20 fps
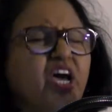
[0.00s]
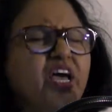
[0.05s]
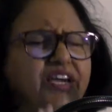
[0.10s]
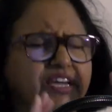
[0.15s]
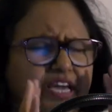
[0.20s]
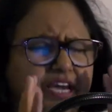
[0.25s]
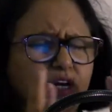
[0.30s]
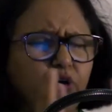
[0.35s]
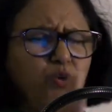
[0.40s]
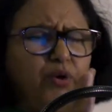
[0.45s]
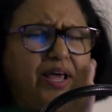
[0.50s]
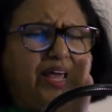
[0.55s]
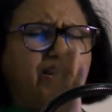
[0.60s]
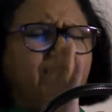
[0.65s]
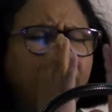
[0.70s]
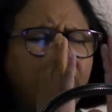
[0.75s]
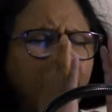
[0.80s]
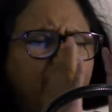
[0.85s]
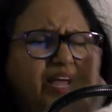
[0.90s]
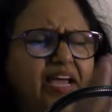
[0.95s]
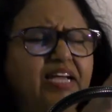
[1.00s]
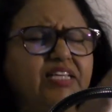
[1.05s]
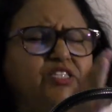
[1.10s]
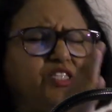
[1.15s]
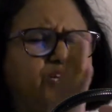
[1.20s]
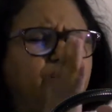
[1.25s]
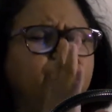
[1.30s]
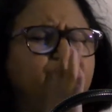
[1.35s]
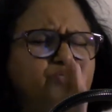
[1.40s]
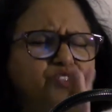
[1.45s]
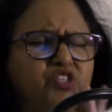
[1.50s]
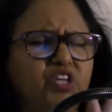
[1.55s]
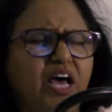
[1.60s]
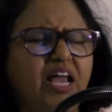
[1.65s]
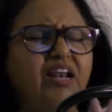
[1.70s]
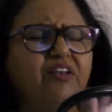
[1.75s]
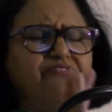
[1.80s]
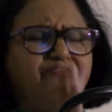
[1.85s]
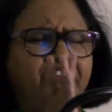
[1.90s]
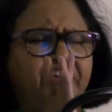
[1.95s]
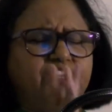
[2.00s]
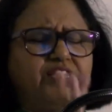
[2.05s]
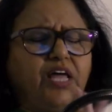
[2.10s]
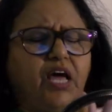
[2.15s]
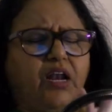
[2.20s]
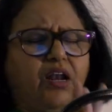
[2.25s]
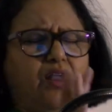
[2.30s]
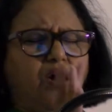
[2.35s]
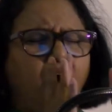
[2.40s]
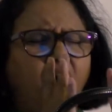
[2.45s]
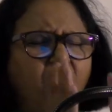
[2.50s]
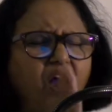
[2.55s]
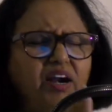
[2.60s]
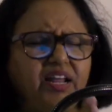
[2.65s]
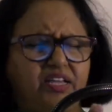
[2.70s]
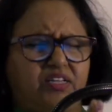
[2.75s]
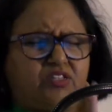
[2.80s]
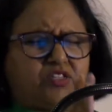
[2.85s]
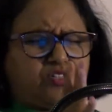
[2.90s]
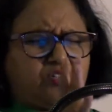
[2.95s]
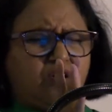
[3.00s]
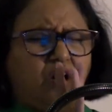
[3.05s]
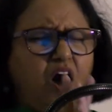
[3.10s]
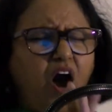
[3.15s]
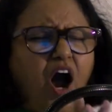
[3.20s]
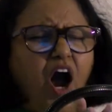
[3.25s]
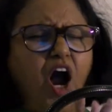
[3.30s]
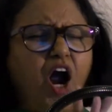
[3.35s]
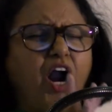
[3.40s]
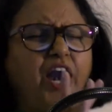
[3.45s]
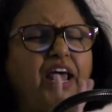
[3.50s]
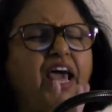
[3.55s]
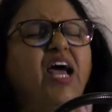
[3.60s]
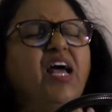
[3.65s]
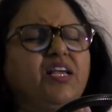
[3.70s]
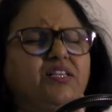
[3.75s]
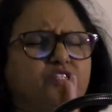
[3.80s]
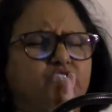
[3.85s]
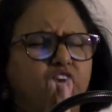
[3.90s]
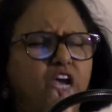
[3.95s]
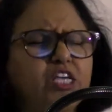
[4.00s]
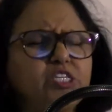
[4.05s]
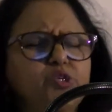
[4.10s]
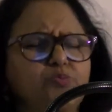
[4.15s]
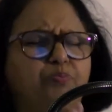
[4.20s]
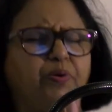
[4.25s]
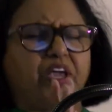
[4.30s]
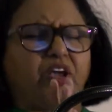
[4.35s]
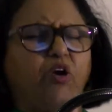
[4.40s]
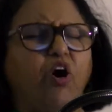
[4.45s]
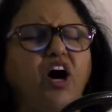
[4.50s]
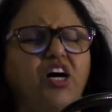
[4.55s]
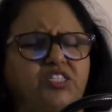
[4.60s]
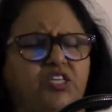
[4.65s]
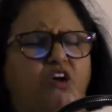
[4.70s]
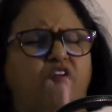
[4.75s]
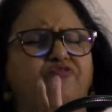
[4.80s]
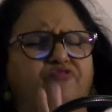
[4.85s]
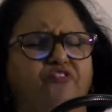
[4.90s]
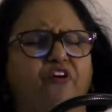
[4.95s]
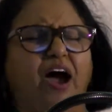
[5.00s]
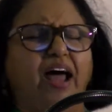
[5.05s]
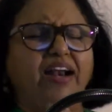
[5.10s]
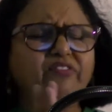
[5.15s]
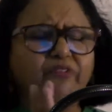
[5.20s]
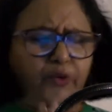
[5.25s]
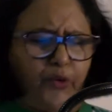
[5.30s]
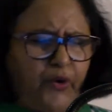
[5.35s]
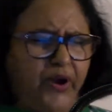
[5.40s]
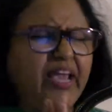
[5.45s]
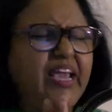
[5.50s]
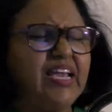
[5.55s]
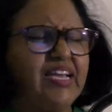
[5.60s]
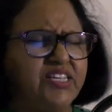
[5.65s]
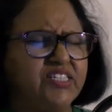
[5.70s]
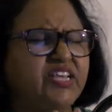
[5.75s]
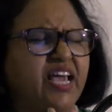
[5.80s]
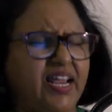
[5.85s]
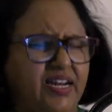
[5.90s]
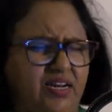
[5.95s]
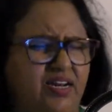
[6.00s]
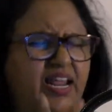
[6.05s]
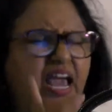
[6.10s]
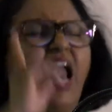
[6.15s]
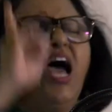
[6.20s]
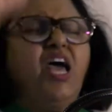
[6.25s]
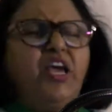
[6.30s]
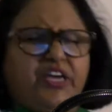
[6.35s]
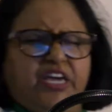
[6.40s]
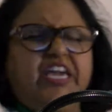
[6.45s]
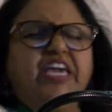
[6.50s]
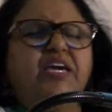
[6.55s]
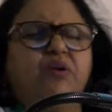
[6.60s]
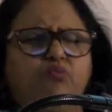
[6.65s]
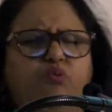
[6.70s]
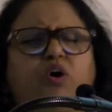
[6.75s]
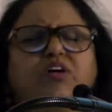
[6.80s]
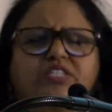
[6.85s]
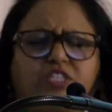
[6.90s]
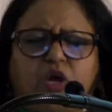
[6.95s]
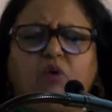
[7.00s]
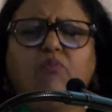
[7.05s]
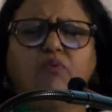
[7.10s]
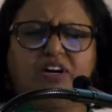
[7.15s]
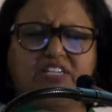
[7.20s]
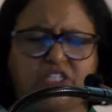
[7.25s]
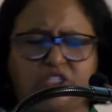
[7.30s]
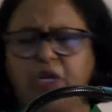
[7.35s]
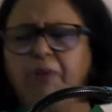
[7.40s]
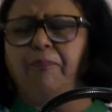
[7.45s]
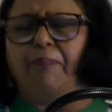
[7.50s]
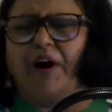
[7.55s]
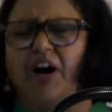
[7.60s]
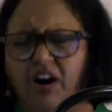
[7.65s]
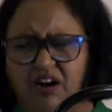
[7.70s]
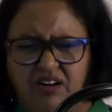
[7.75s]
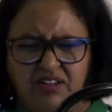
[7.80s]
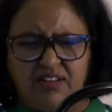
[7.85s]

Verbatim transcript: he could encourage himself in the Lord as God just because of one reason, he was a worshipper.